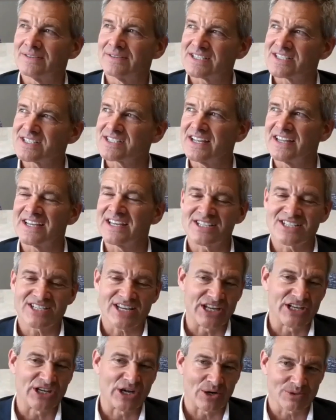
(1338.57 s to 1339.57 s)
let's say they
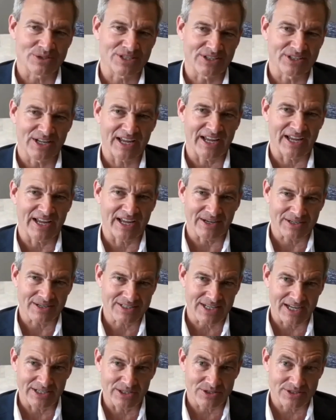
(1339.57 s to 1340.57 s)
say no today,
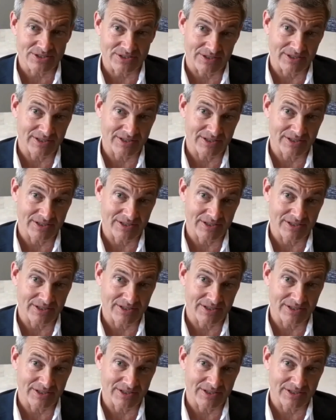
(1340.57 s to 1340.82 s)
because I used